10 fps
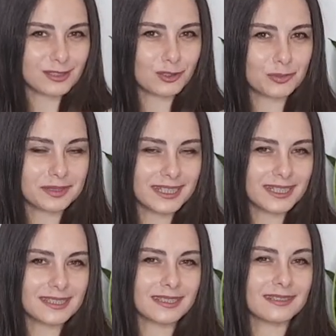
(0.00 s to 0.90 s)
in your
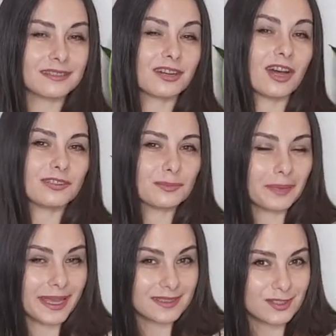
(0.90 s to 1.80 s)
place and then there are other
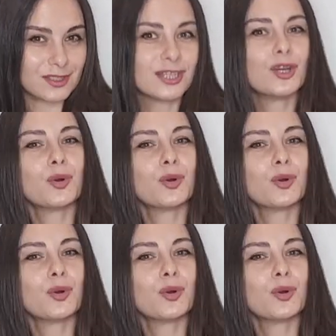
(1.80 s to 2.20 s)
pests